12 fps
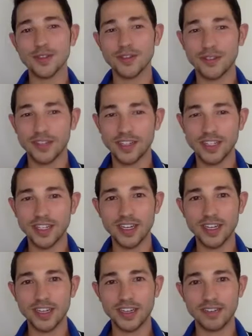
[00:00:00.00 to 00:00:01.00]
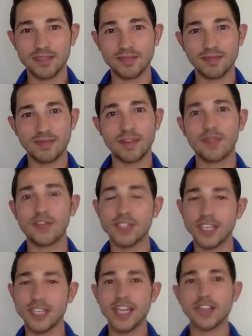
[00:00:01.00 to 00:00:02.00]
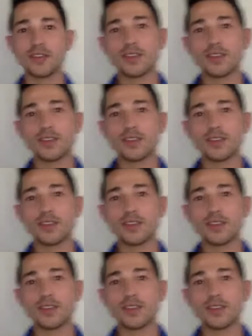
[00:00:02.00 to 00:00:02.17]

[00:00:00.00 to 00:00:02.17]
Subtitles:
the first thing I do